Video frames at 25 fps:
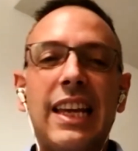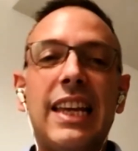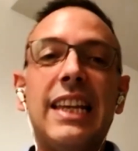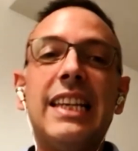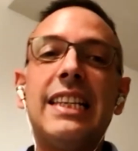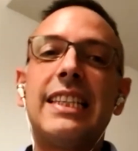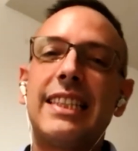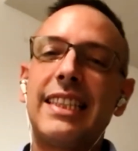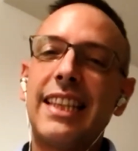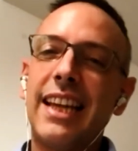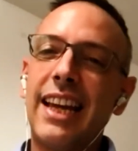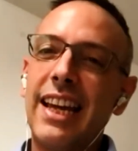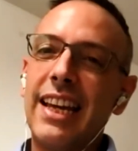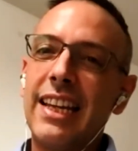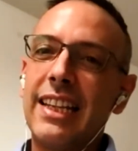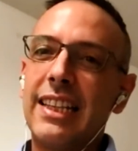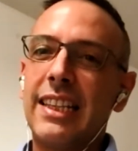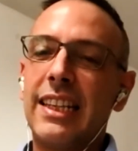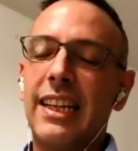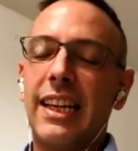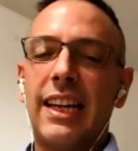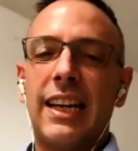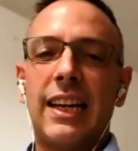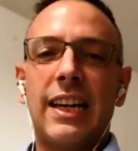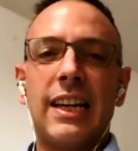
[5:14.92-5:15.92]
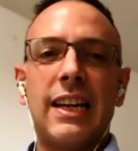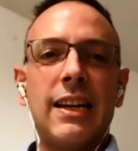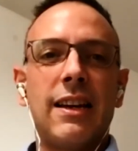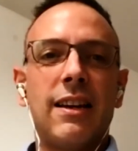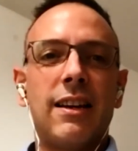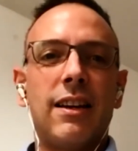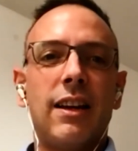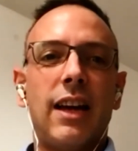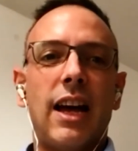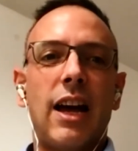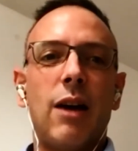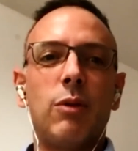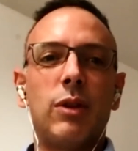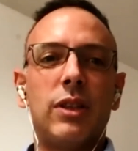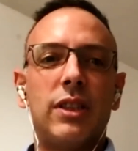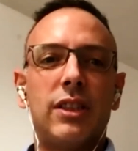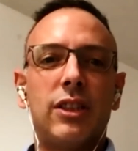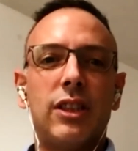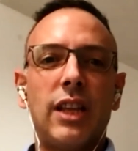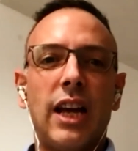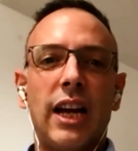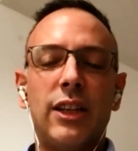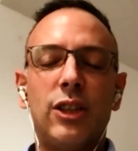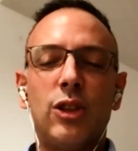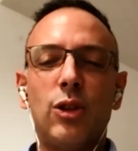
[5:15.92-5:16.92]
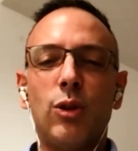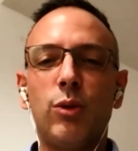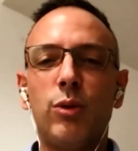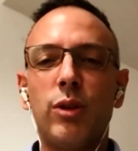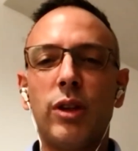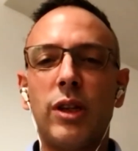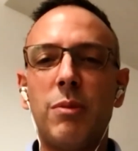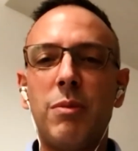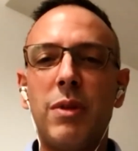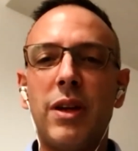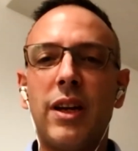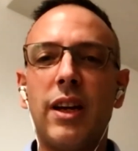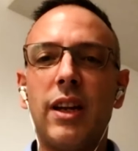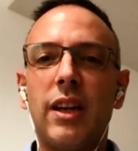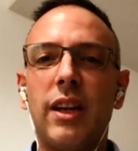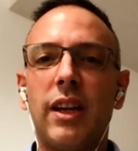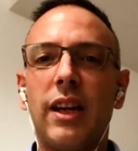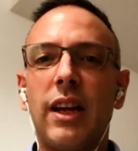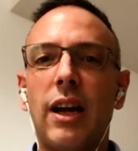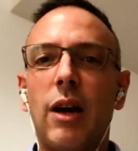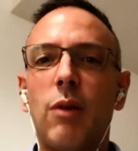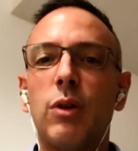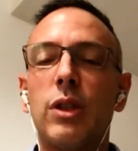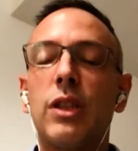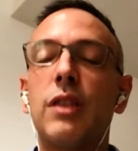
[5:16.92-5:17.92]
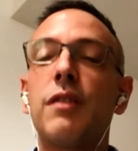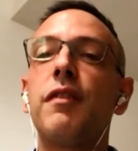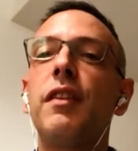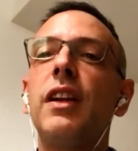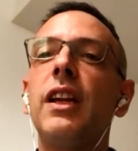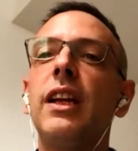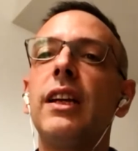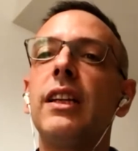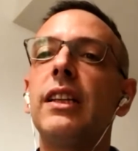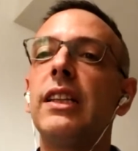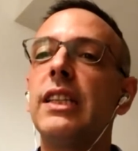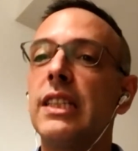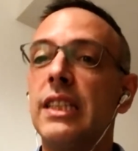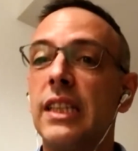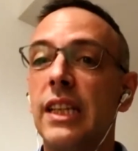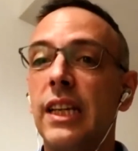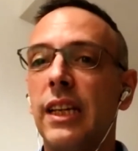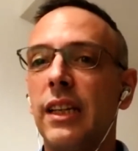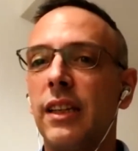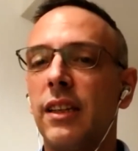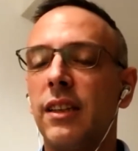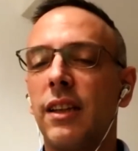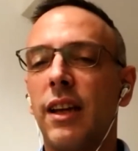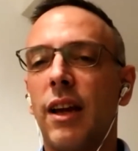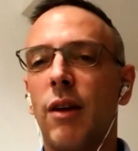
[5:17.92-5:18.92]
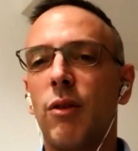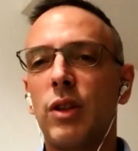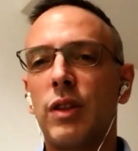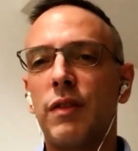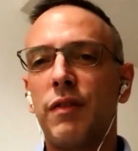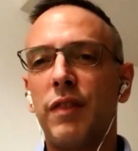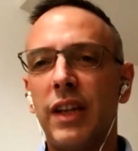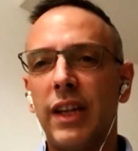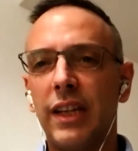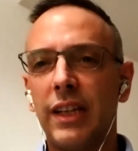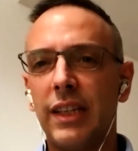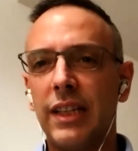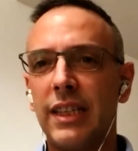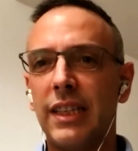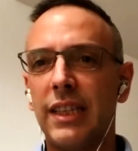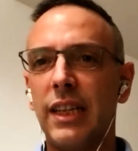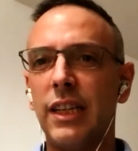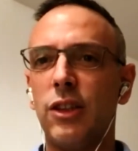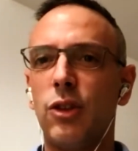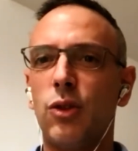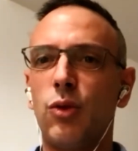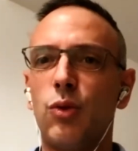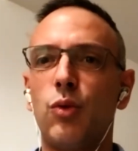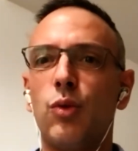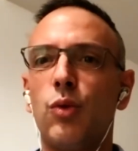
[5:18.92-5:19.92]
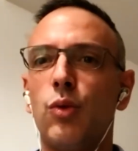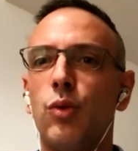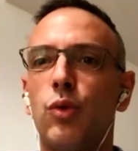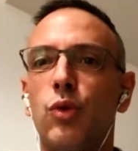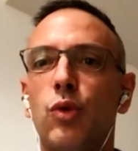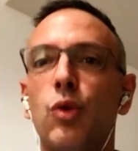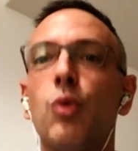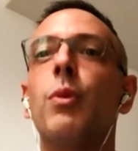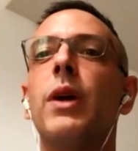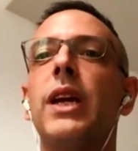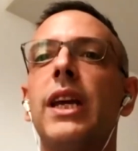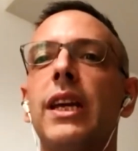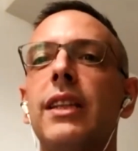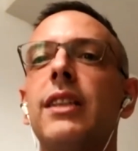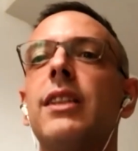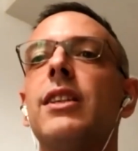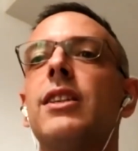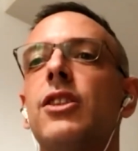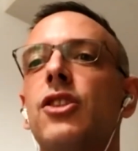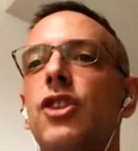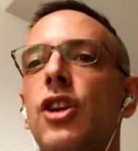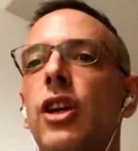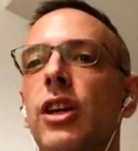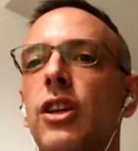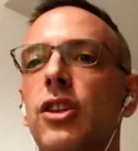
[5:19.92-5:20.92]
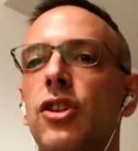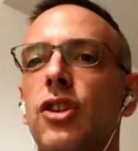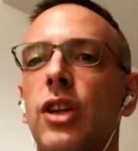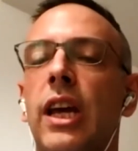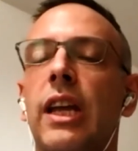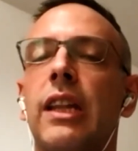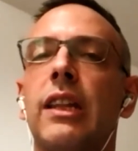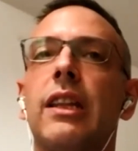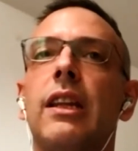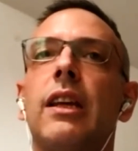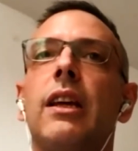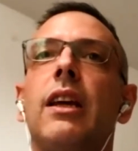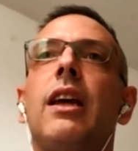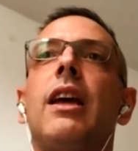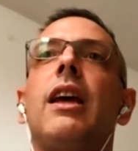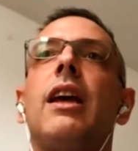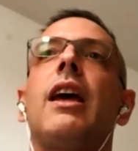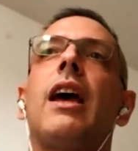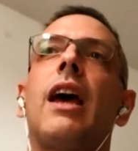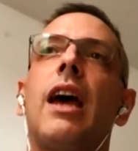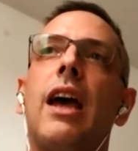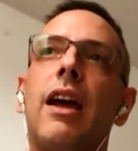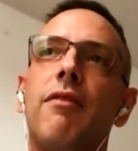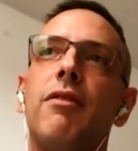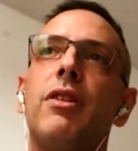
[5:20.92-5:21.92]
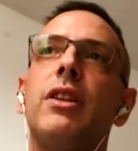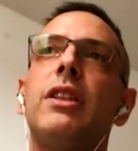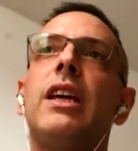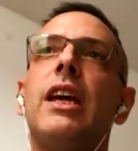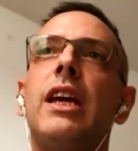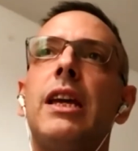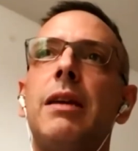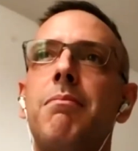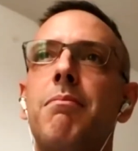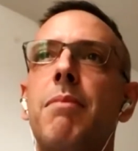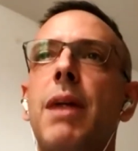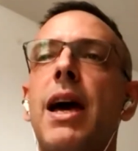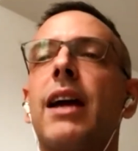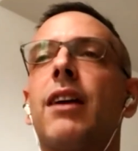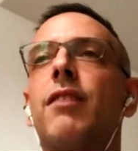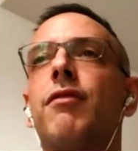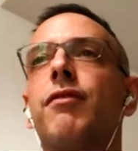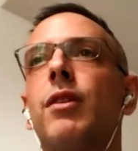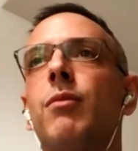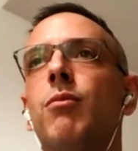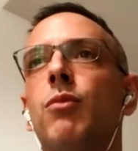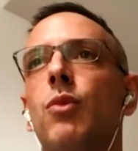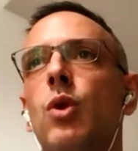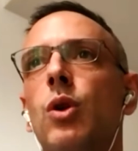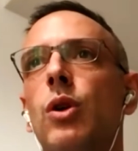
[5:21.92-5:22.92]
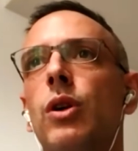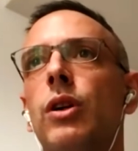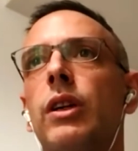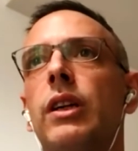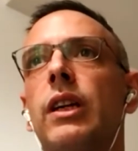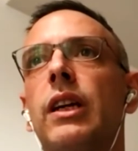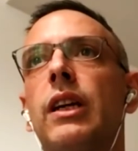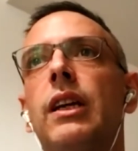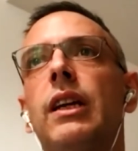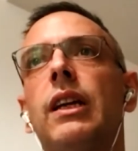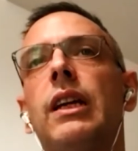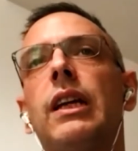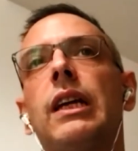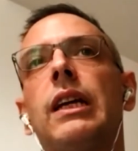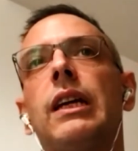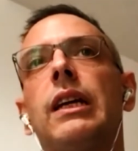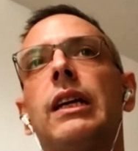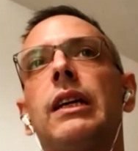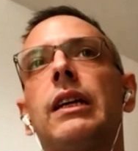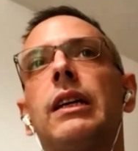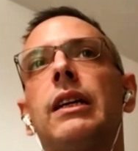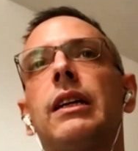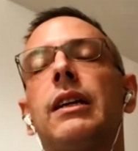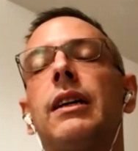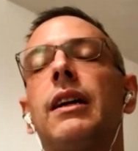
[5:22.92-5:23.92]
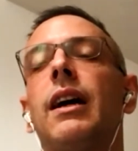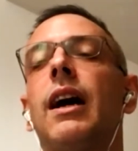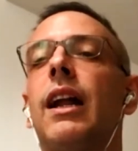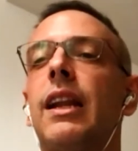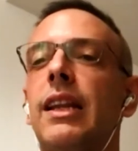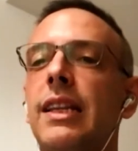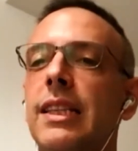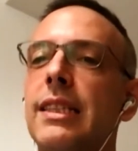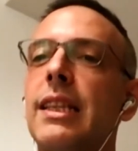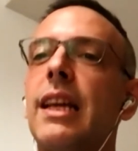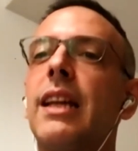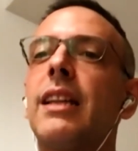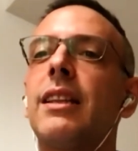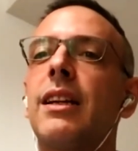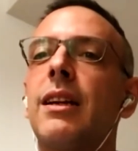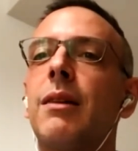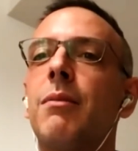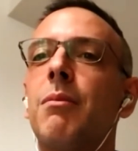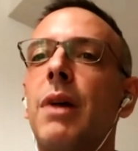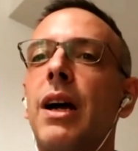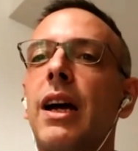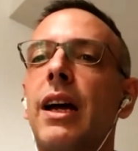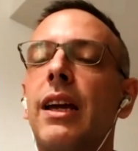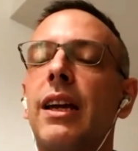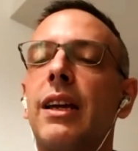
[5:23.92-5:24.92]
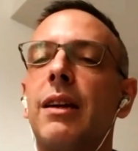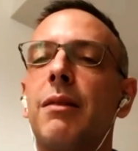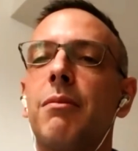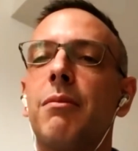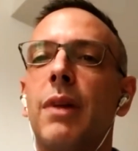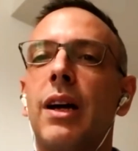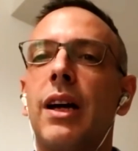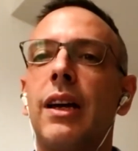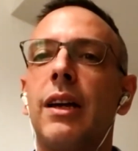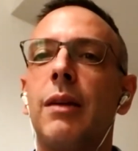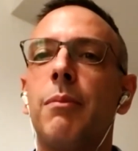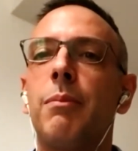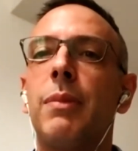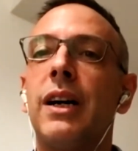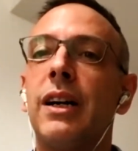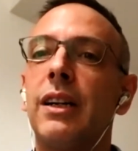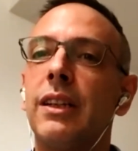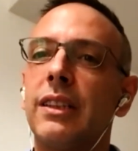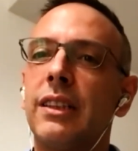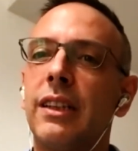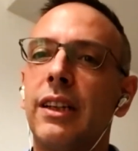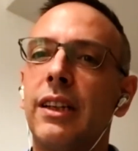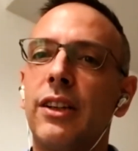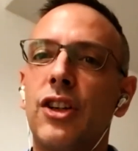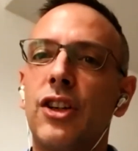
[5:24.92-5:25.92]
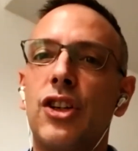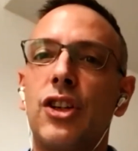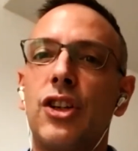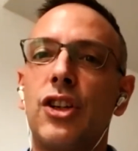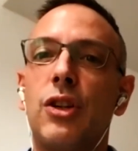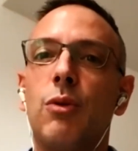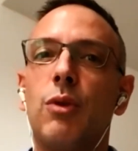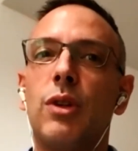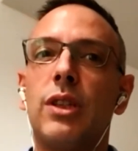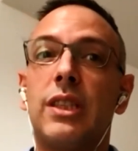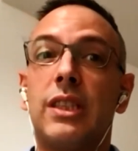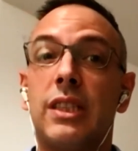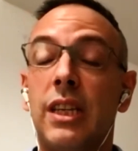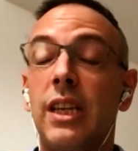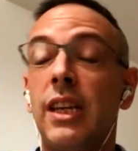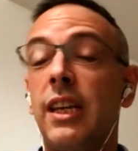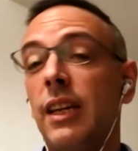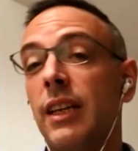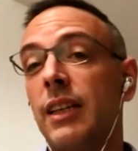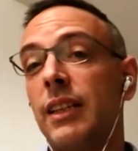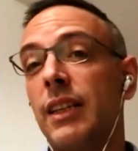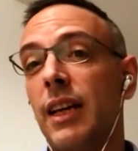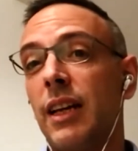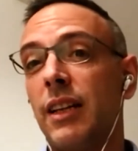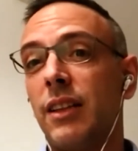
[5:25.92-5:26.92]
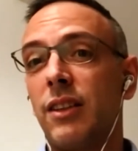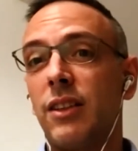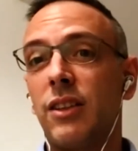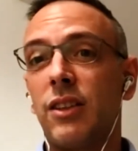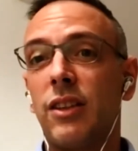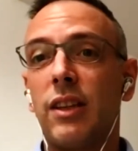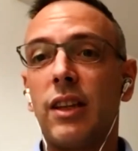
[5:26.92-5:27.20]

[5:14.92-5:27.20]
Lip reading: Instead, I told you at the beginning, I was feeling this need. I was feeling this need to make this change. And every day back from work, Alessandra, my partner, she was seeing that.